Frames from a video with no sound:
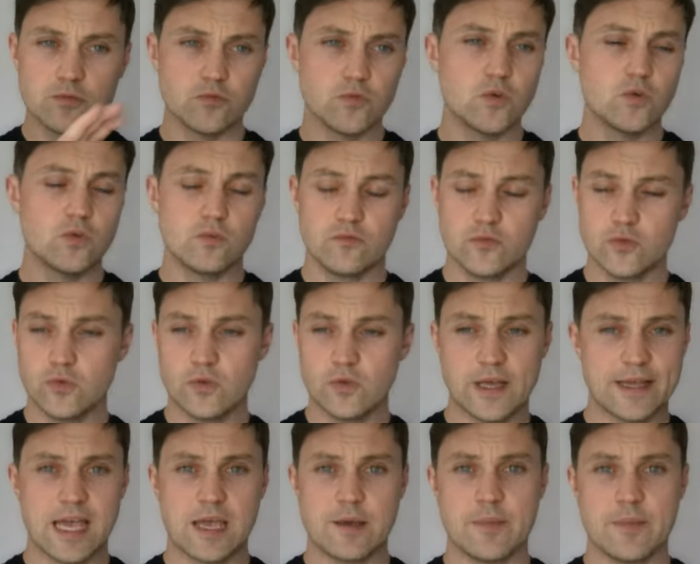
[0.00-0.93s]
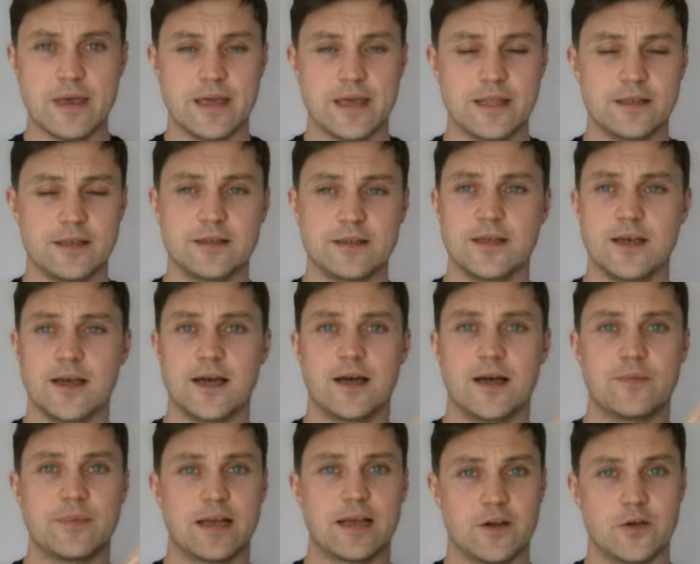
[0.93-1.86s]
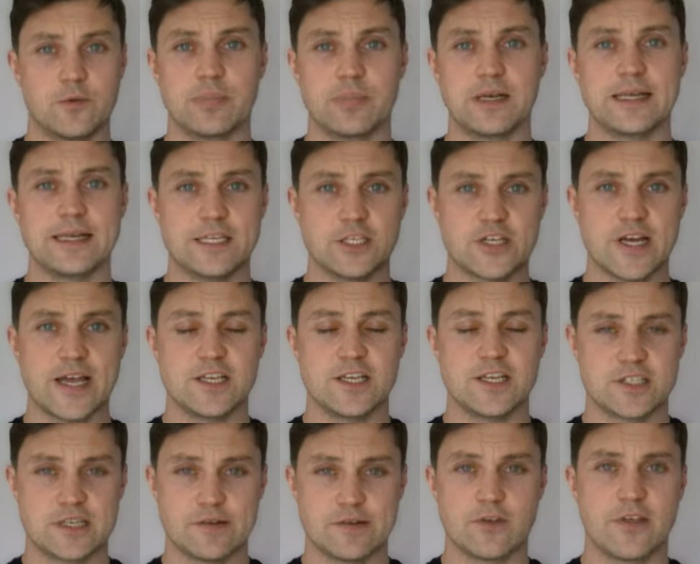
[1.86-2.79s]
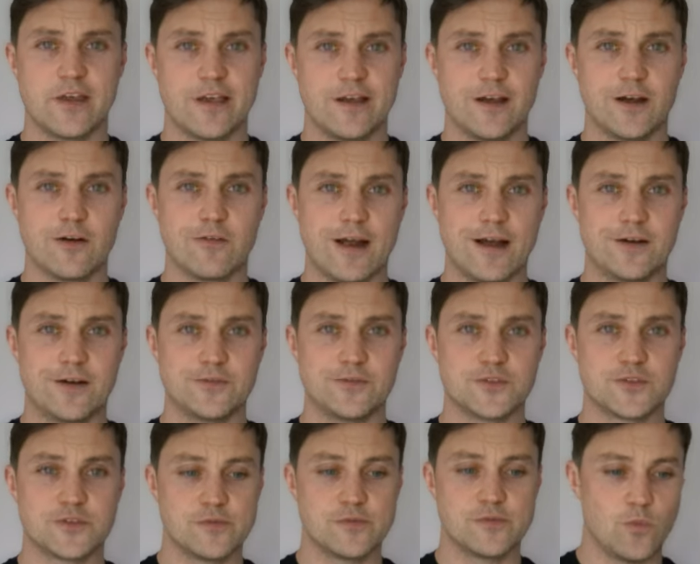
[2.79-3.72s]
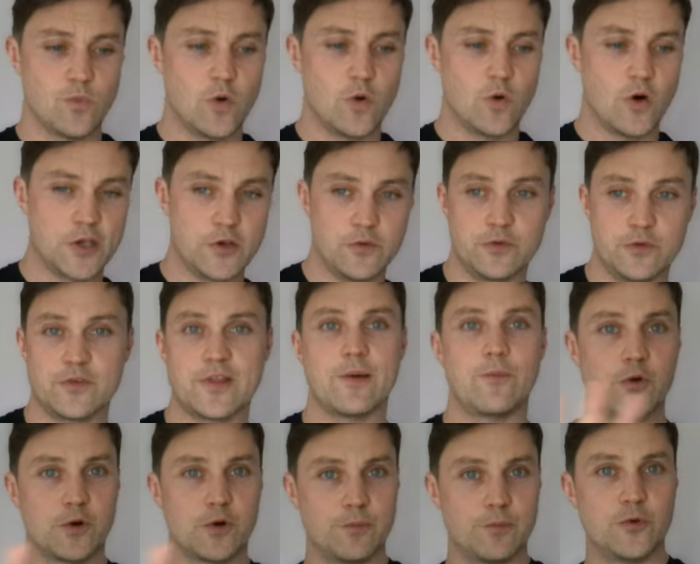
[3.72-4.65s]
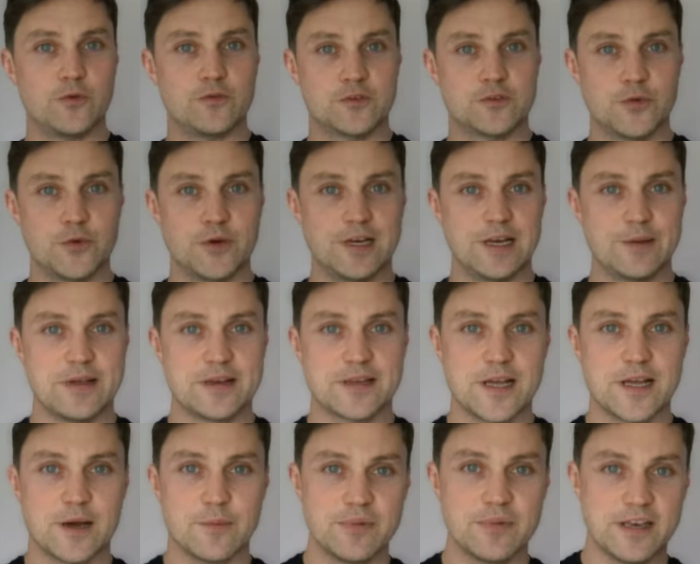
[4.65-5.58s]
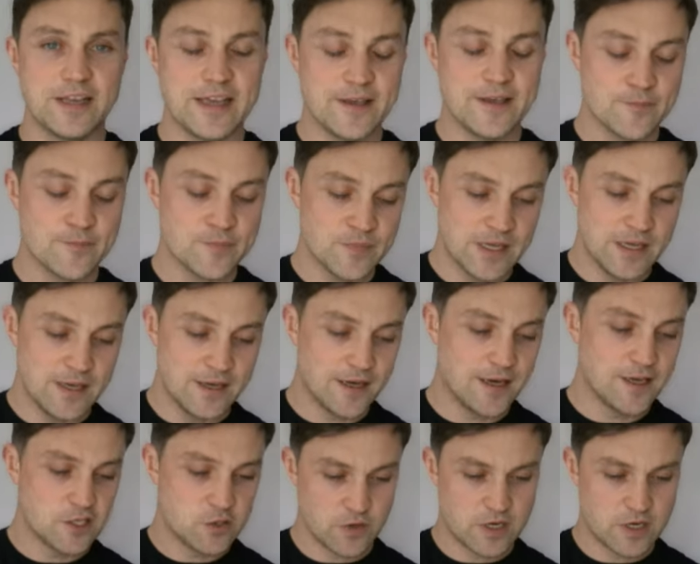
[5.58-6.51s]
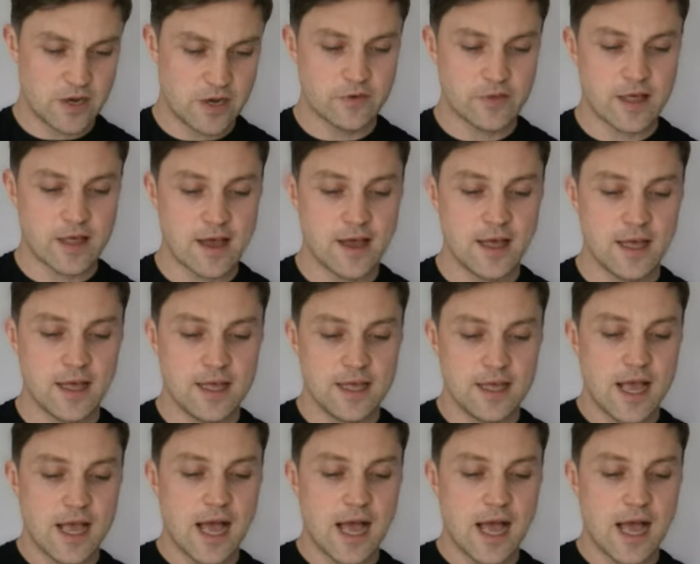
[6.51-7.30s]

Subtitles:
rule that came in that completely changed everything around why you'd then want to move to a limited company. So we'll cover that,